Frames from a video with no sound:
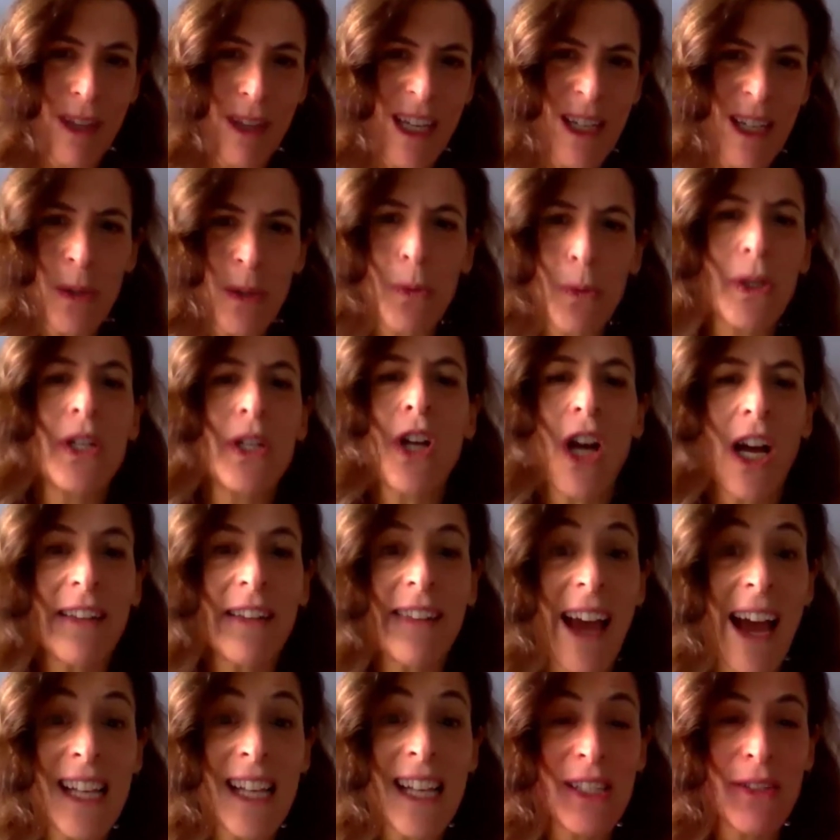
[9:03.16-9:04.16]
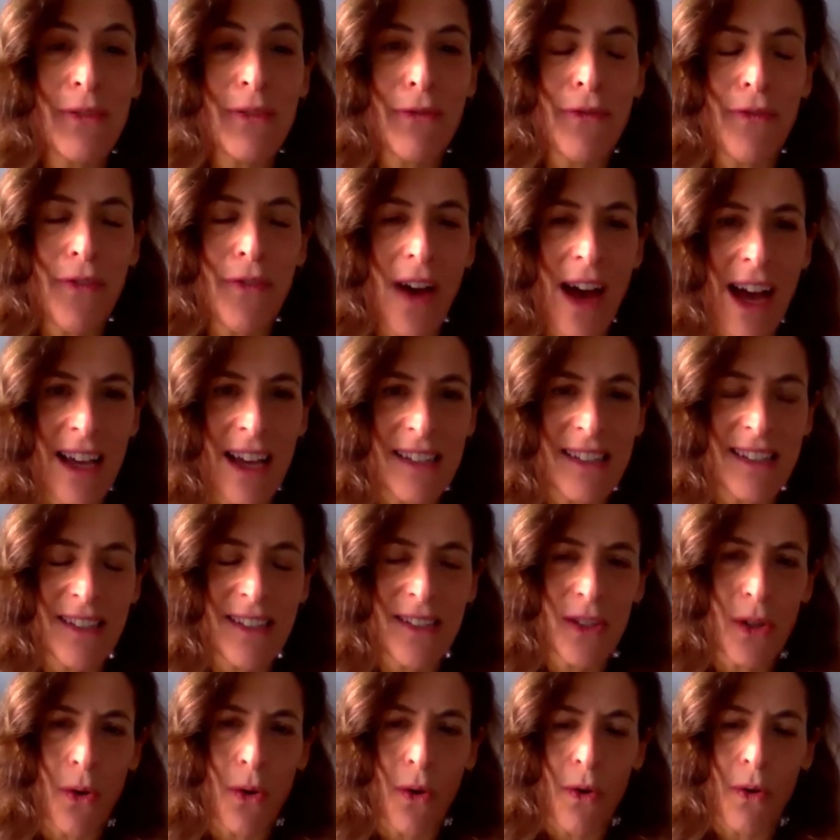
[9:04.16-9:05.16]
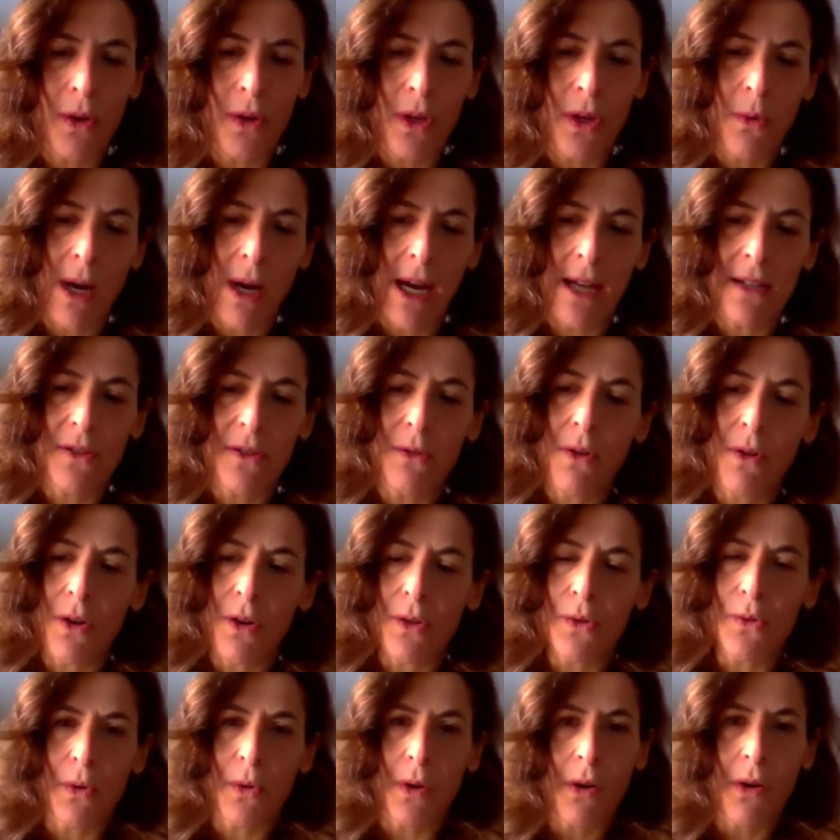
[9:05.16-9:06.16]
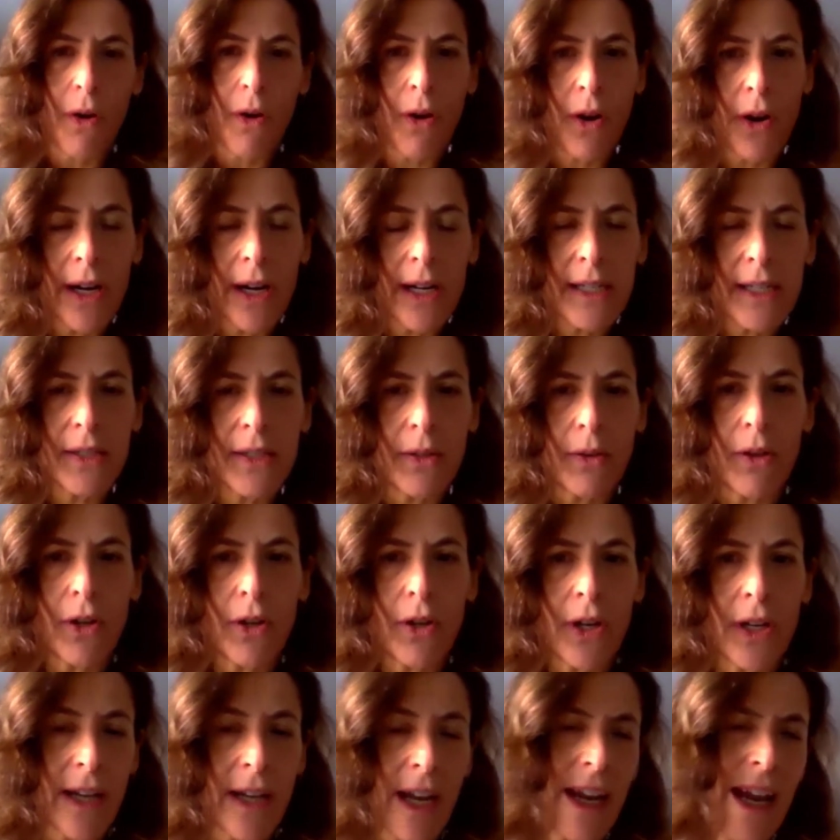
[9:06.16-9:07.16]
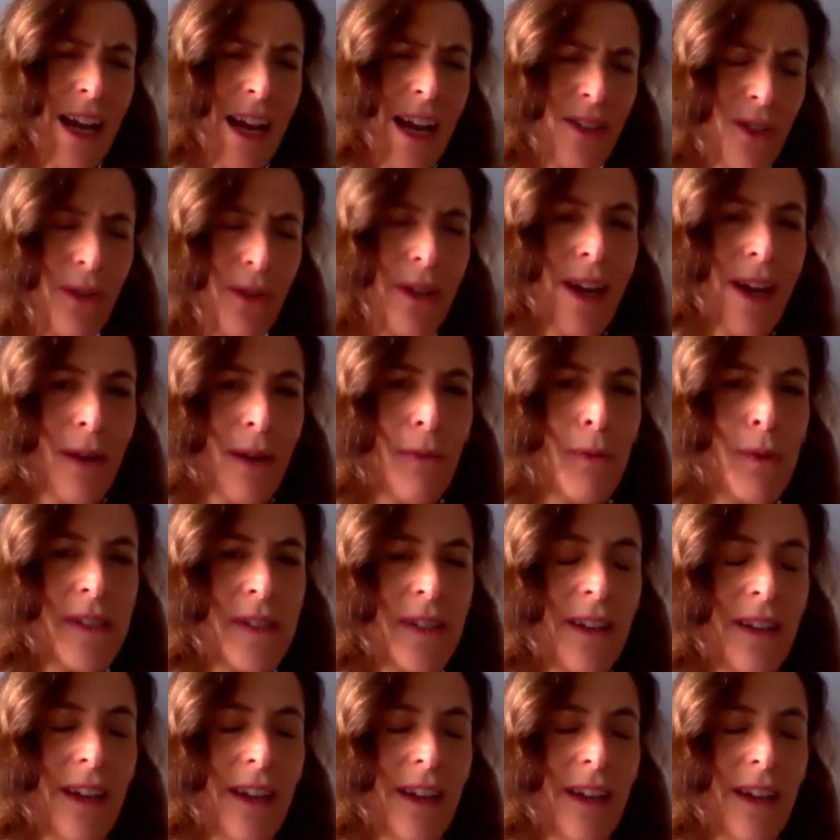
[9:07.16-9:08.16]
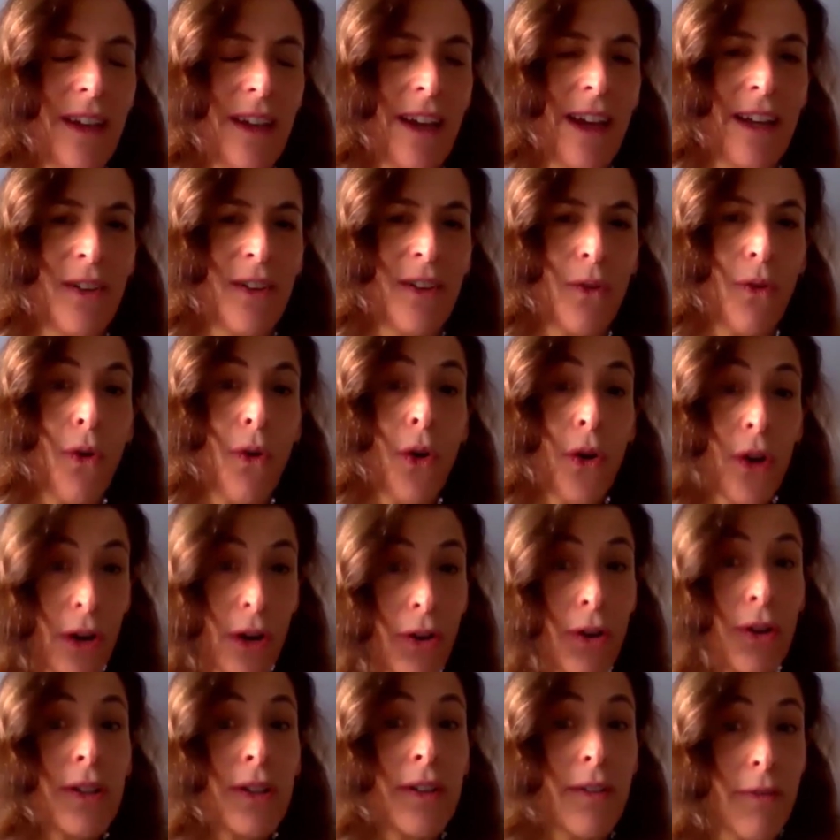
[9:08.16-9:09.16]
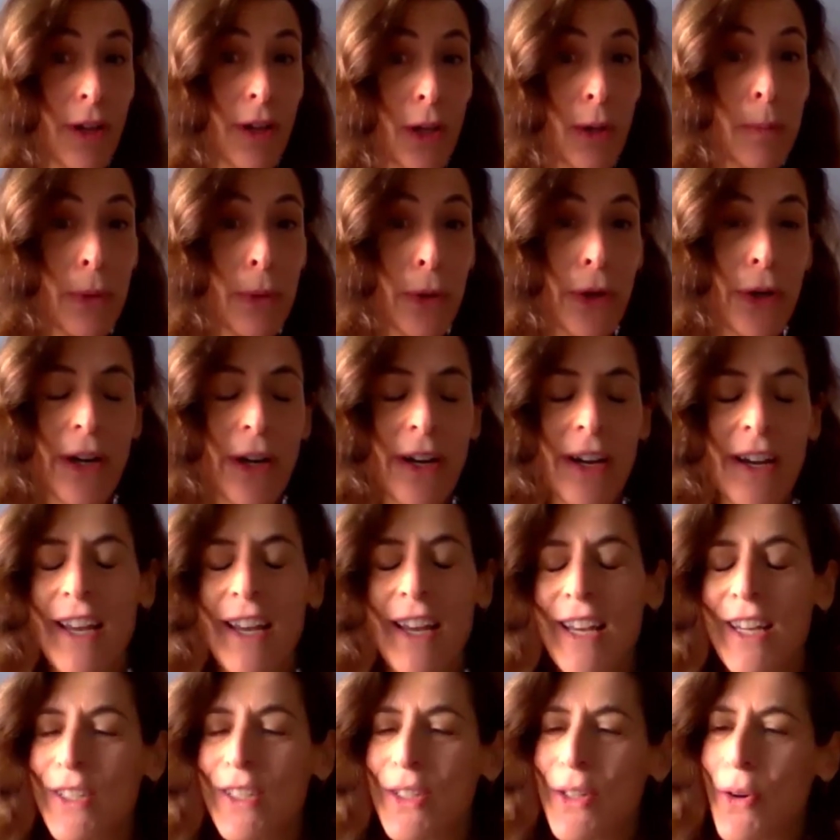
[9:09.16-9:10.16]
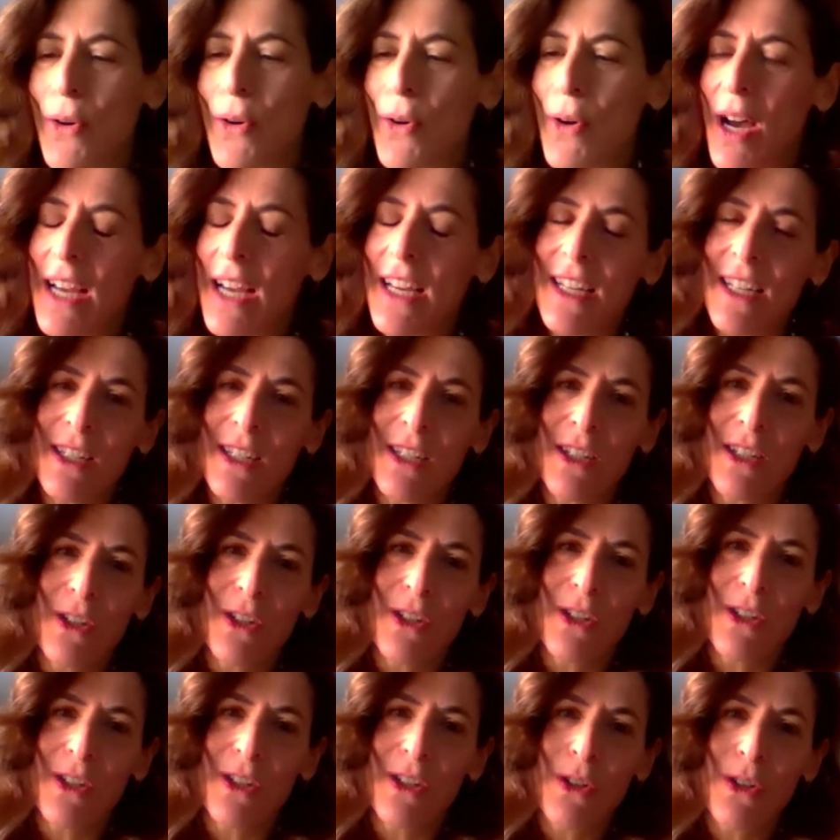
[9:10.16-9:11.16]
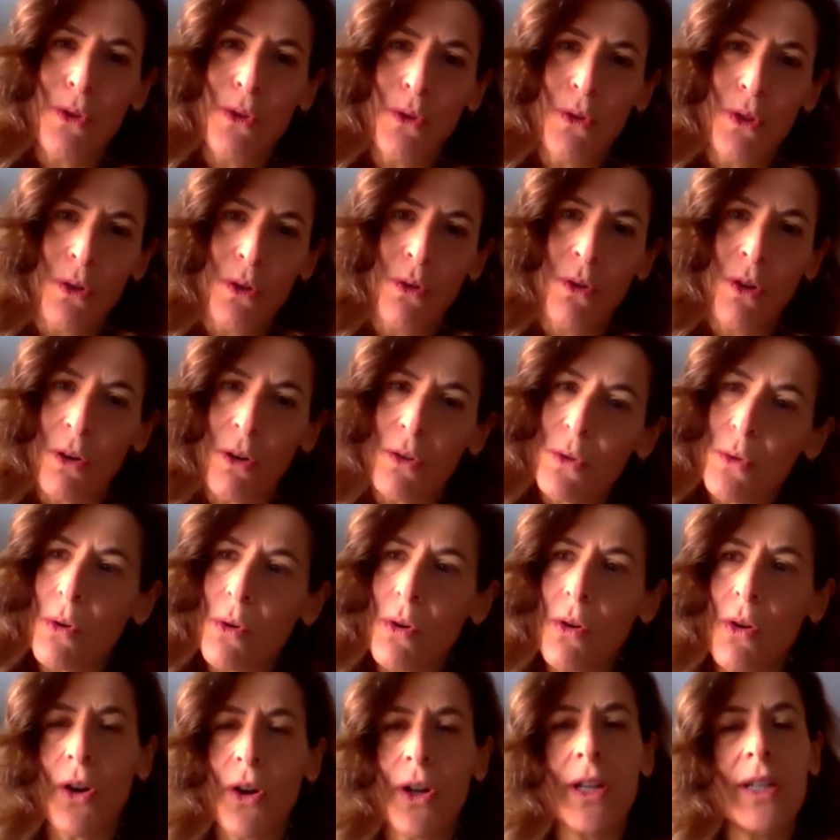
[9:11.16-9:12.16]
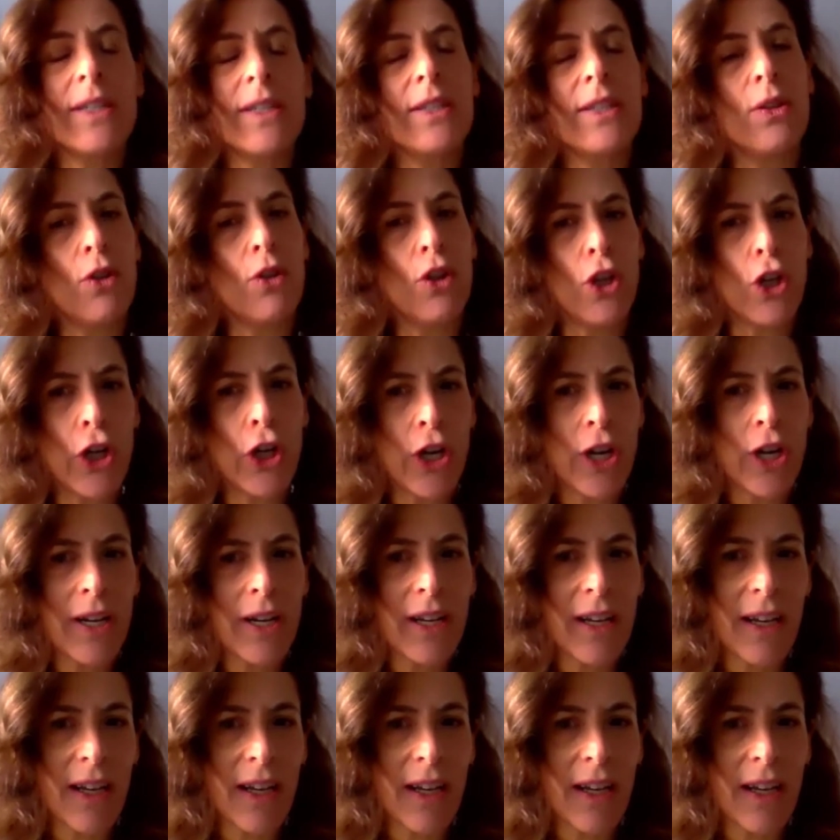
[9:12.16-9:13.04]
things were not as fast. So you had to go to a course, you learn. I was an Oracle developer. So you go to a course, you learn,